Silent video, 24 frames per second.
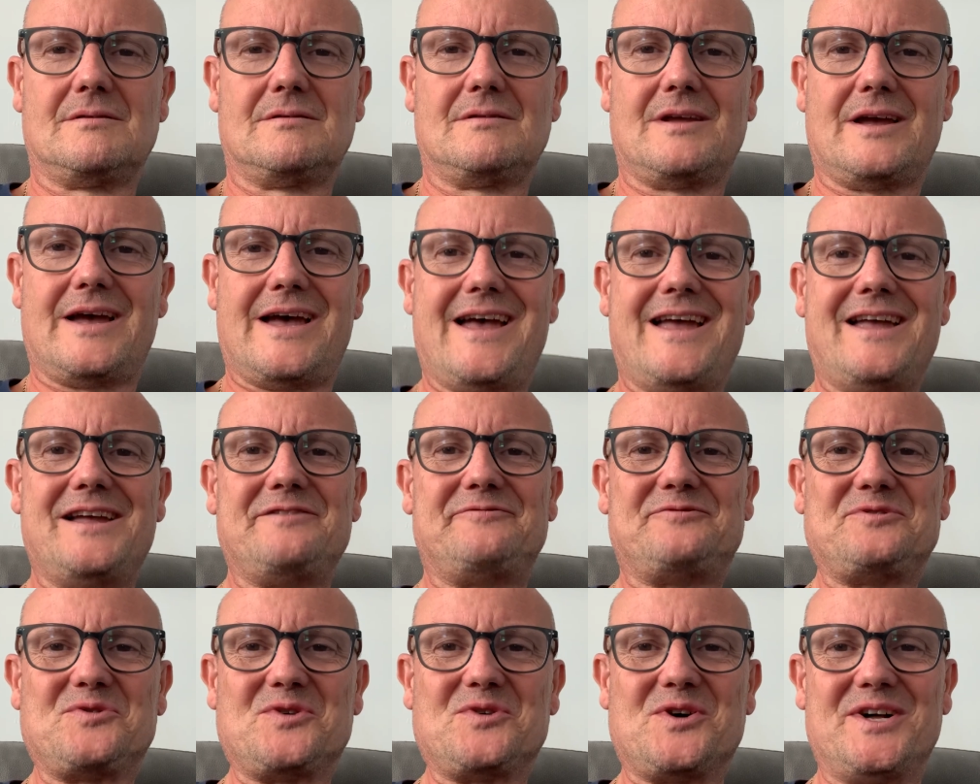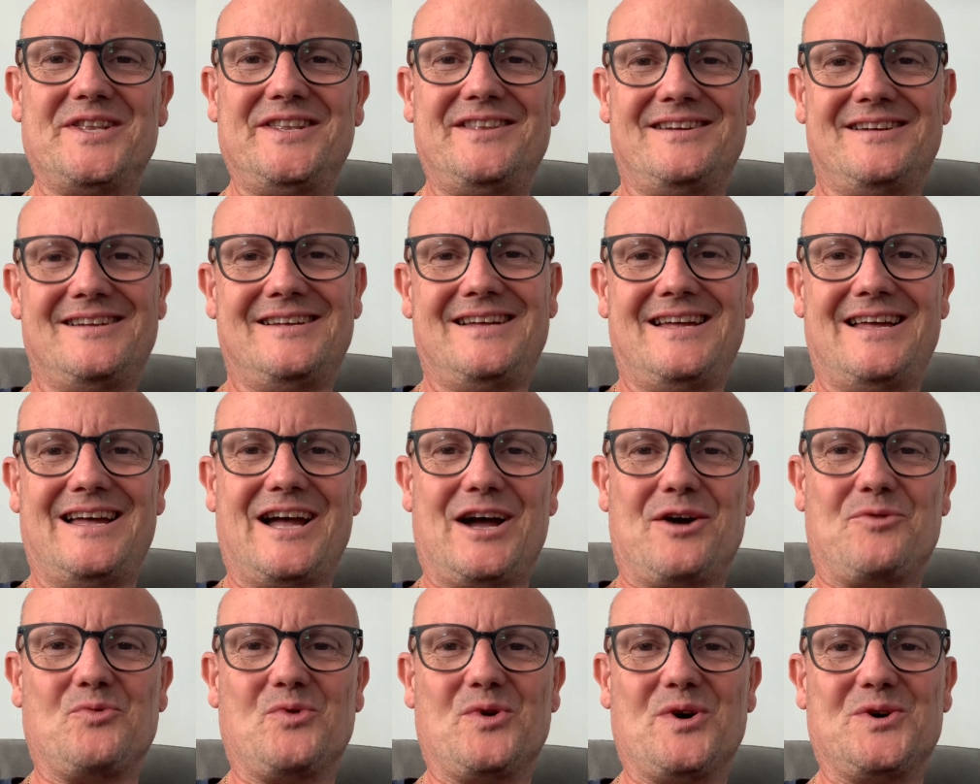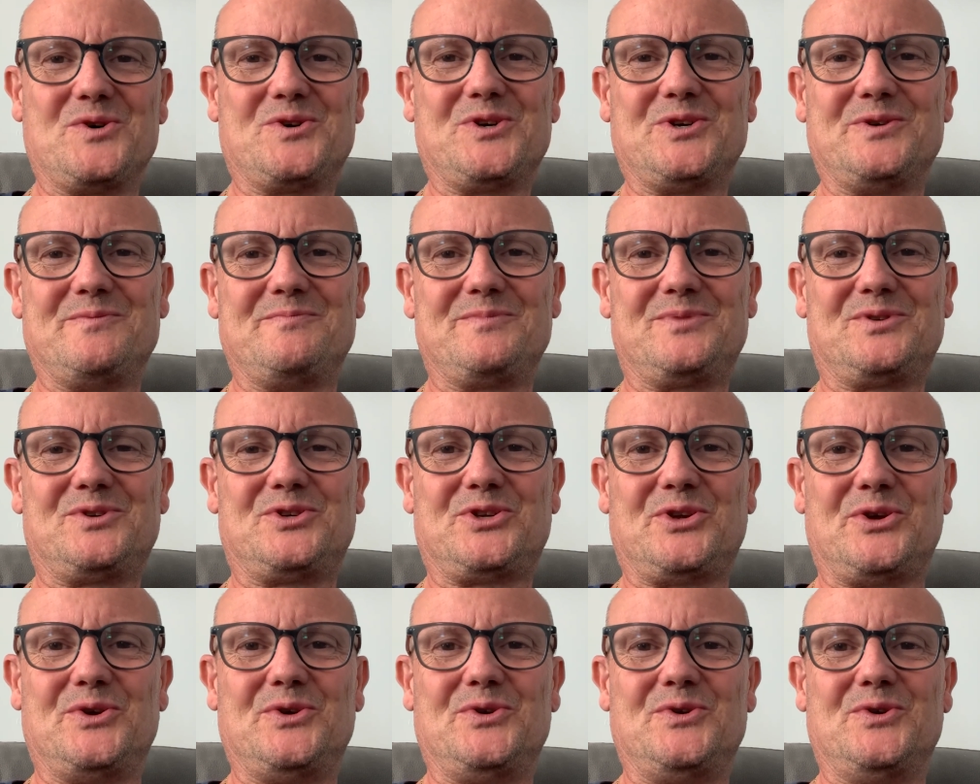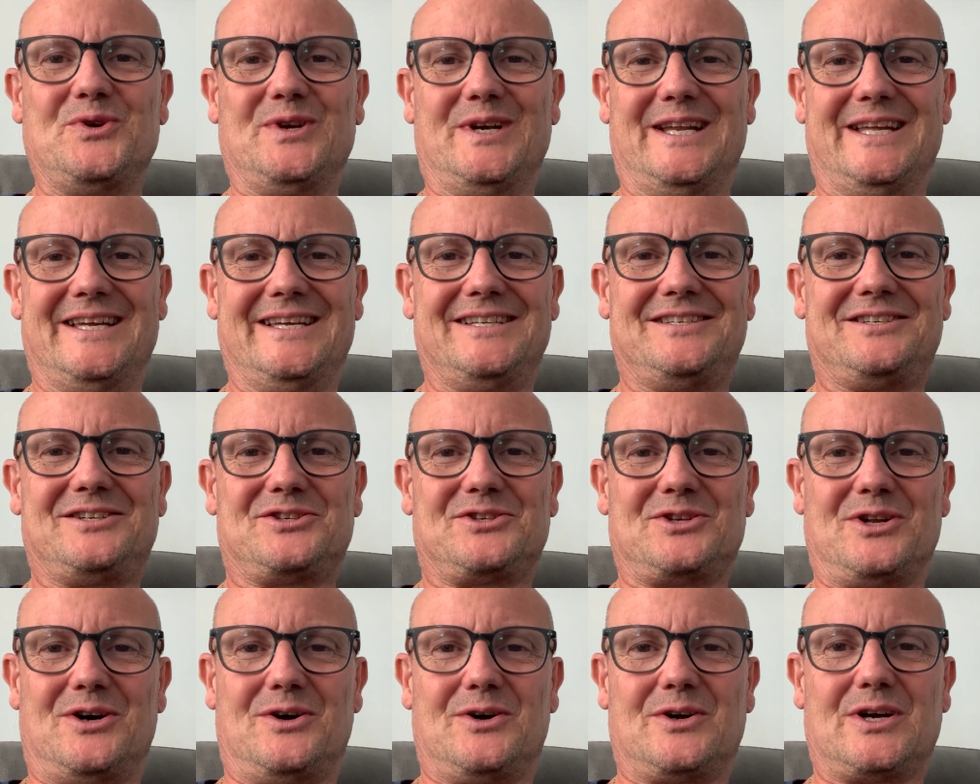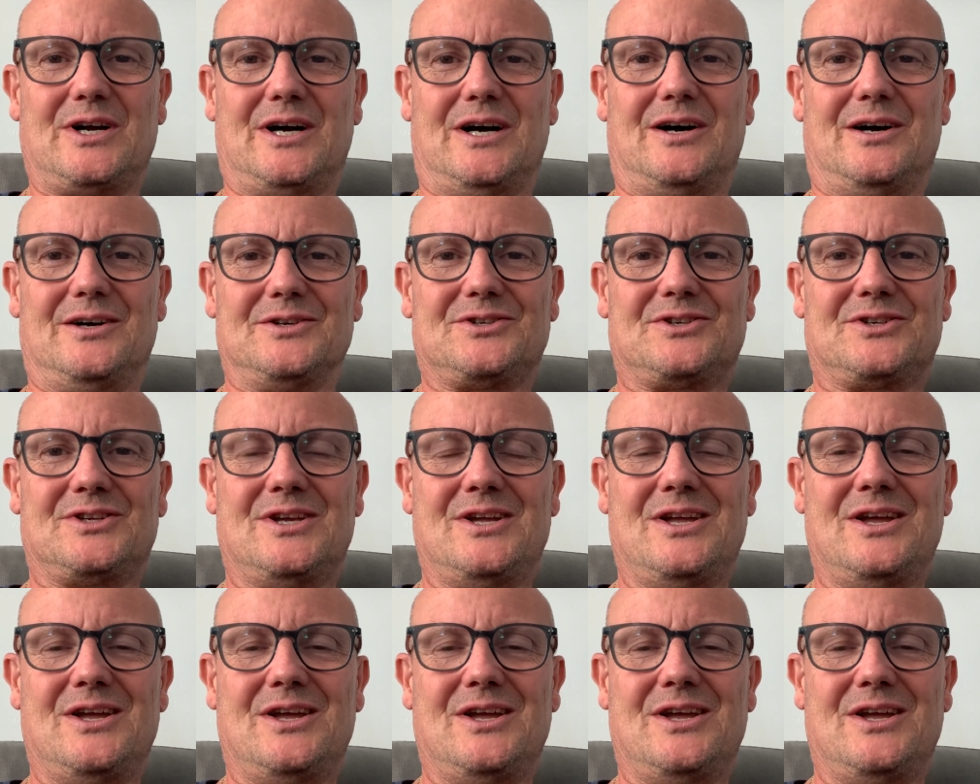Hey everyone, and welcome to Lee's Slotcars.